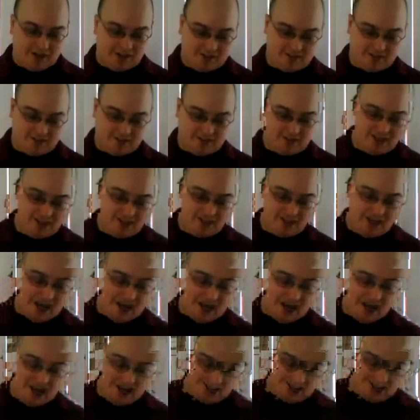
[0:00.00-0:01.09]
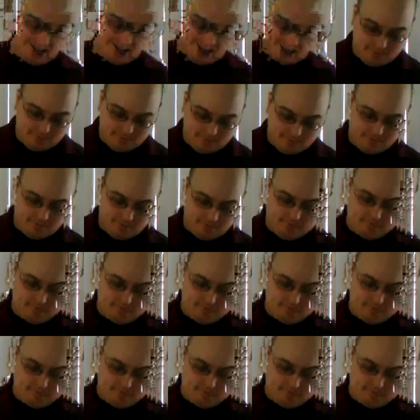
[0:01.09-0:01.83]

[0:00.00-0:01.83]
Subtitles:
that's normally used within an organization